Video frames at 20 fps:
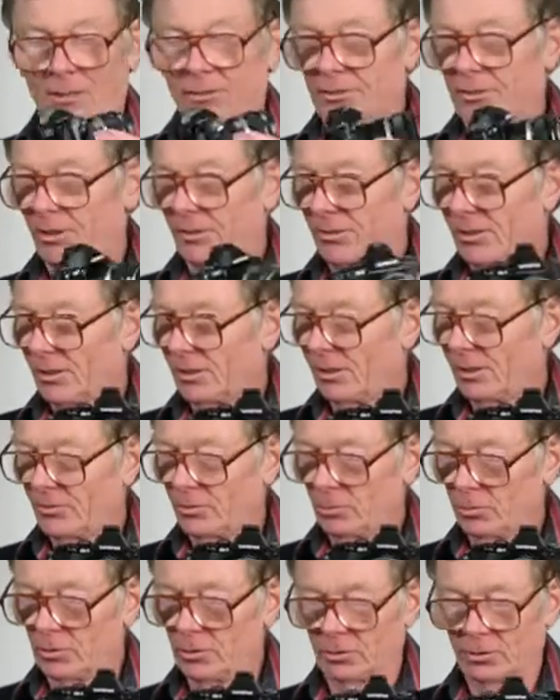Don't think I
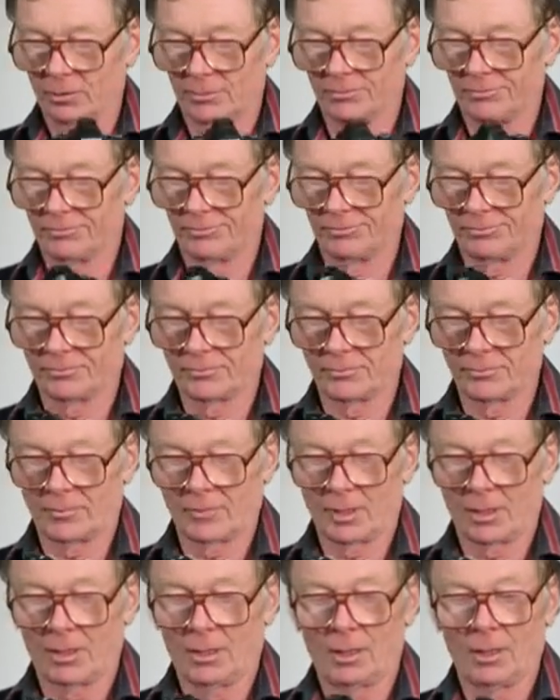ever will.
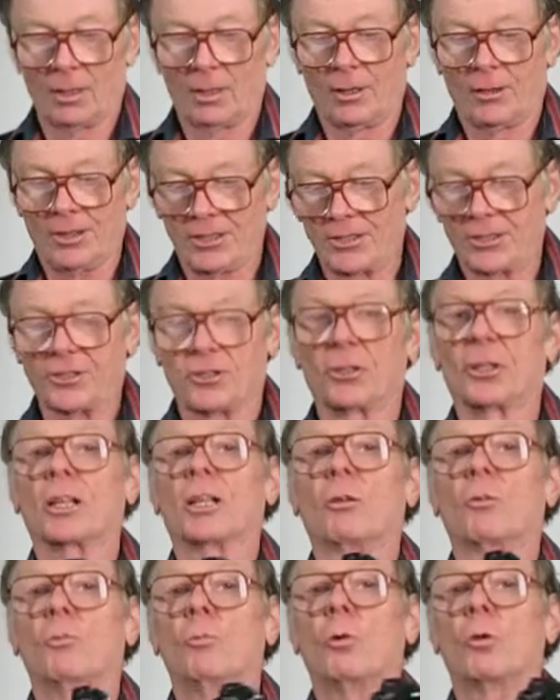This is a
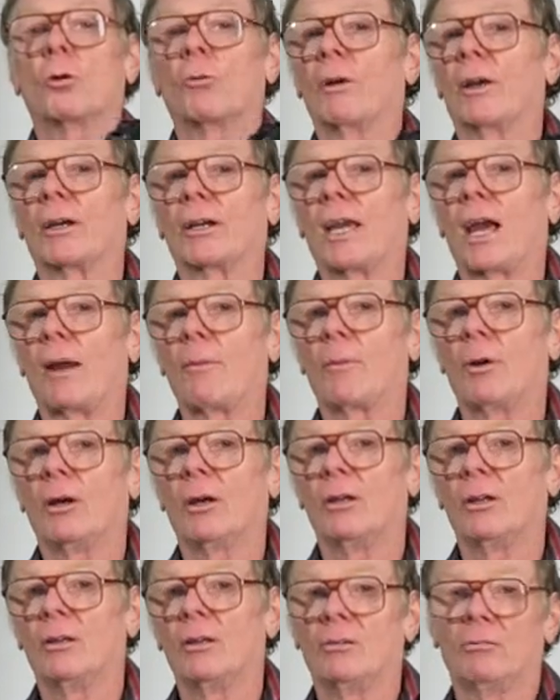little walk around
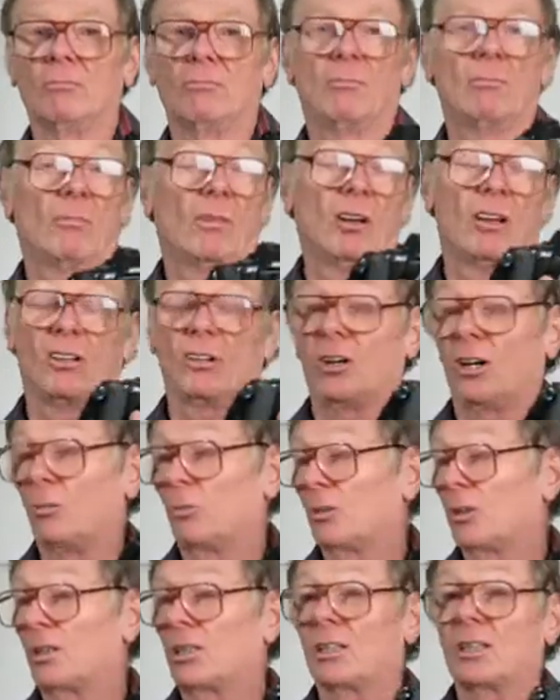camera, and I
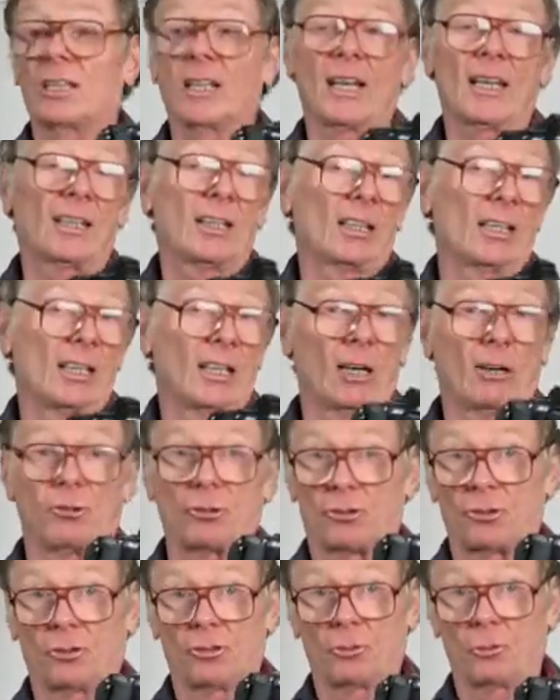would gladly go and
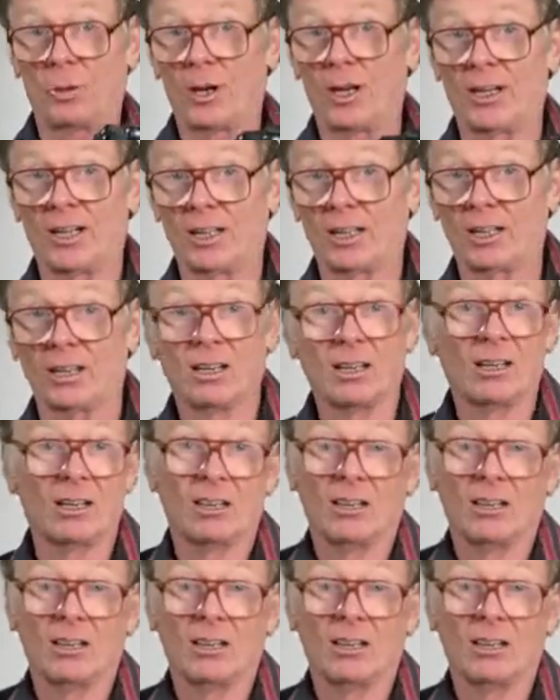shoot a wedding